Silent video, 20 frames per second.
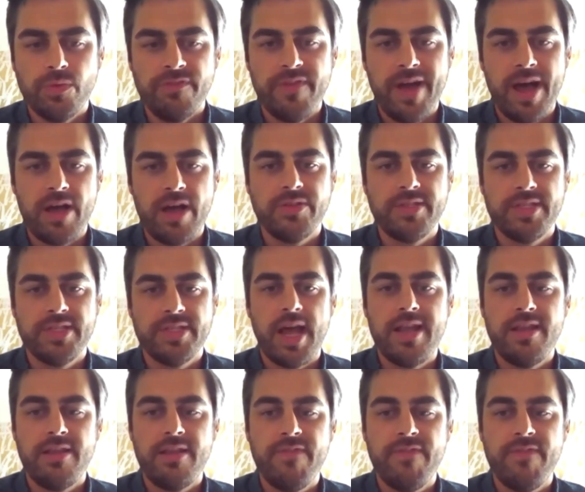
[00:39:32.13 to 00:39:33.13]
with values
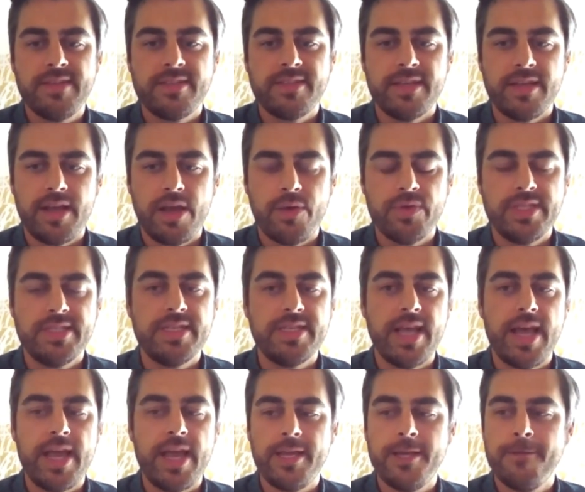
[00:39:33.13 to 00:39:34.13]
aligned investing. I would
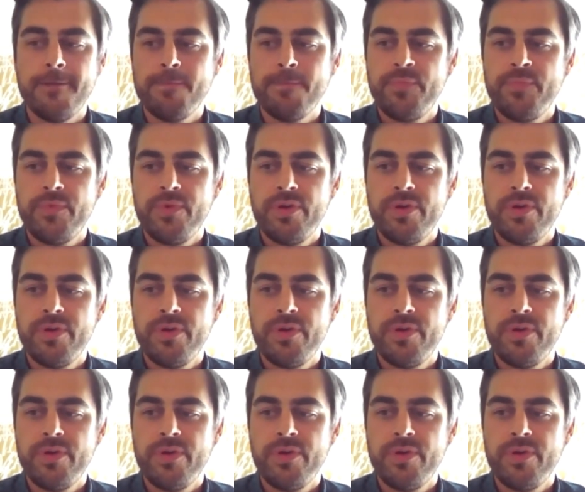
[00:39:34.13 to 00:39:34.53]
say